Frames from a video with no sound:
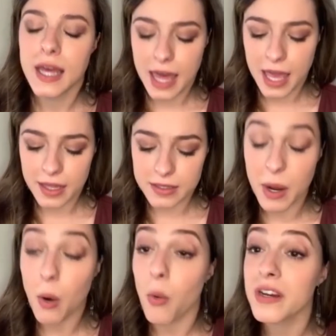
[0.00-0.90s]
and
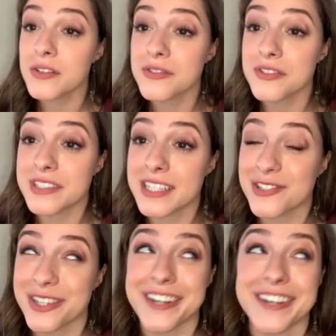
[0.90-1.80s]
my orchestra
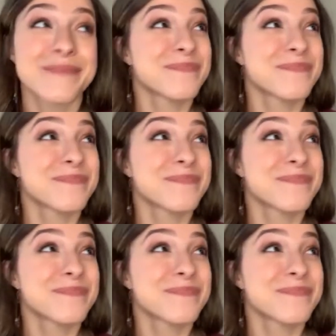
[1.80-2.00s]
teacher,